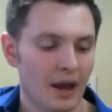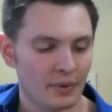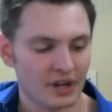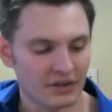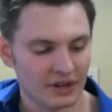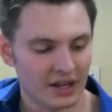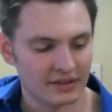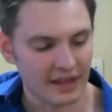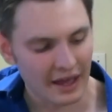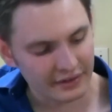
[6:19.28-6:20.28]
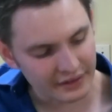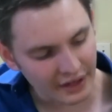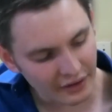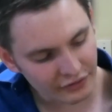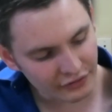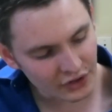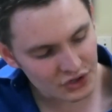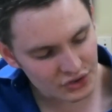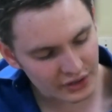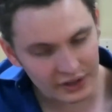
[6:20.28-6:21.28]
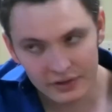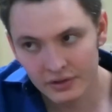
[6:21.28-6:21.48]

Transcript: we can even hit that first string.